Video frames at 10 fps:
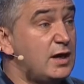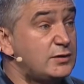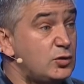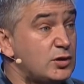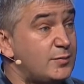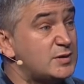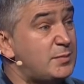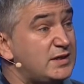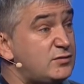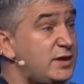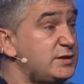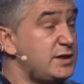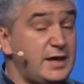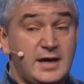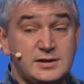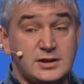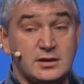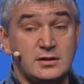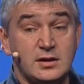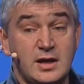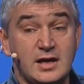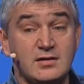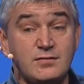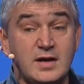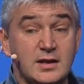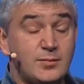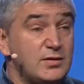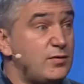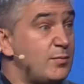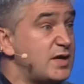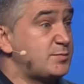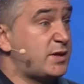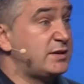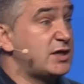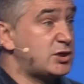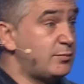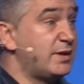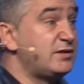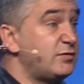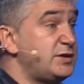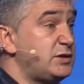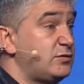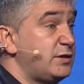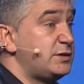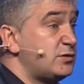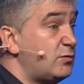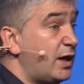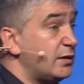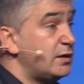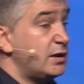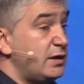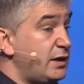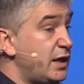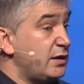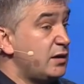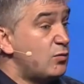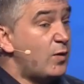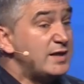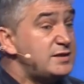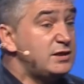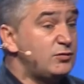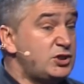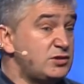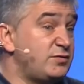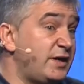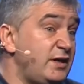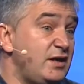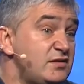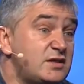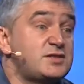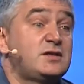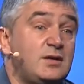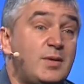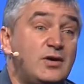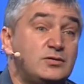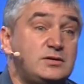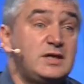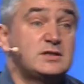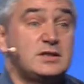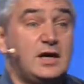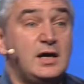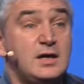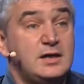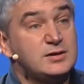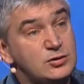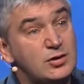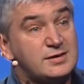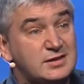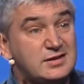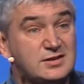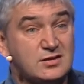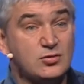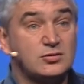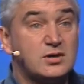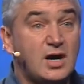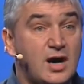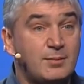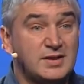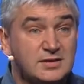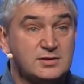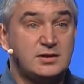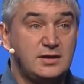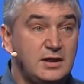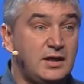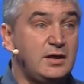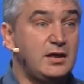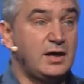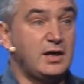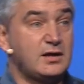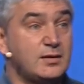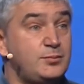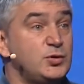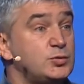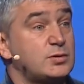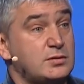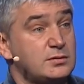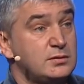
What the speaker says: autonomous by 2018 and available for mass production by 2021. Again, one thing which is very interesting about Tesla is not that it's a good car, but it's really a computer.